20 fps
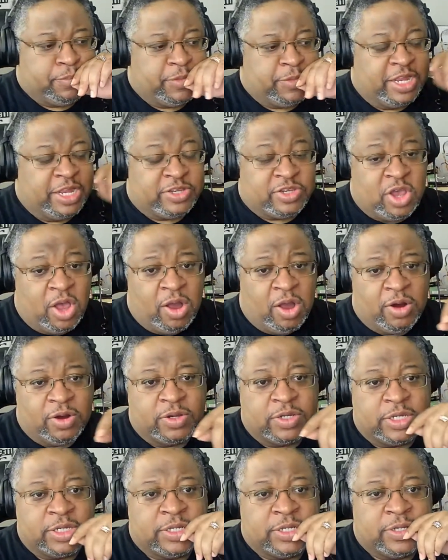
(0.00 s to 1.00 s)
It's
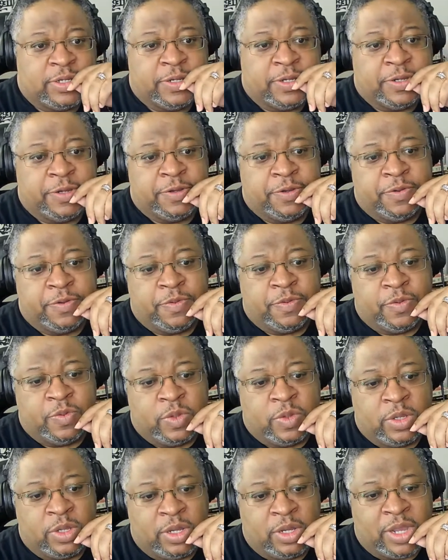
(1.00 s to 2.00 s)
ours.
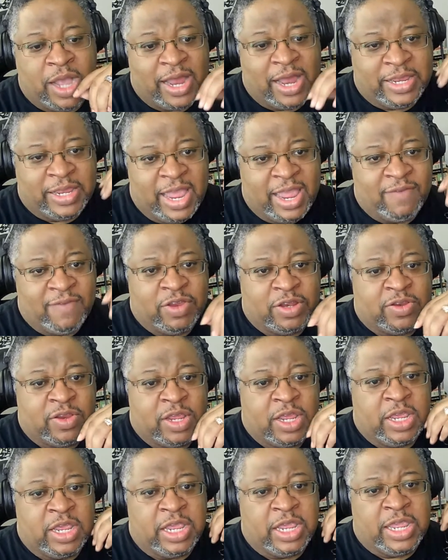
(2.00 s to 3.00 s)
God gave it,
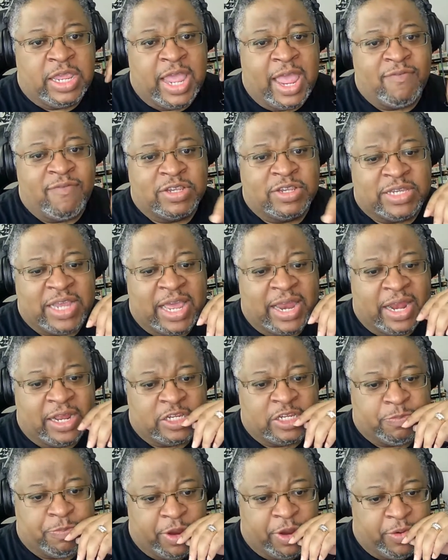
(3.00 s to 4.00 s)
He gave us that
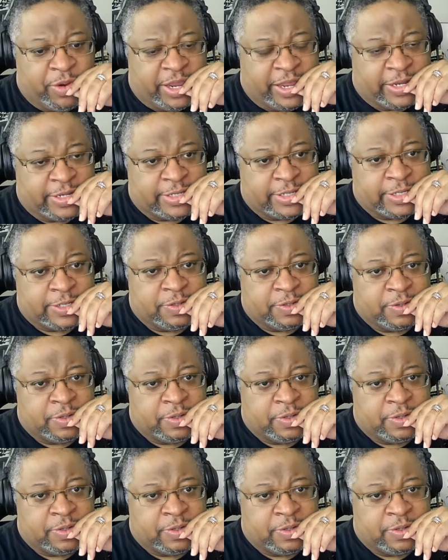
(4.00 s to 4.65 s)
experience.